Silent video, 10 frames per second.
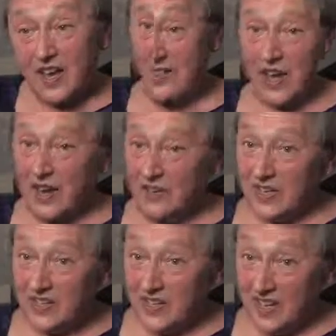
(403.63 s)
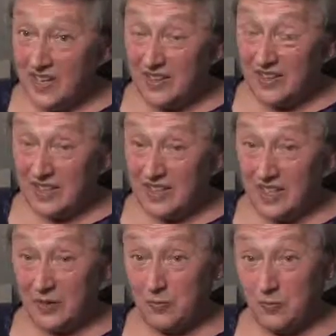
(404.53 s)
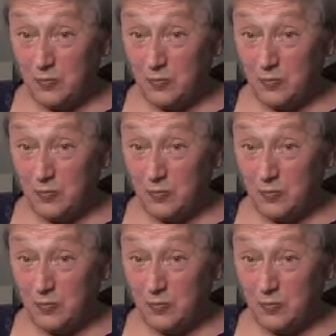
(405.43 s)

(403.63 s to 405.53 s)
not having data that they could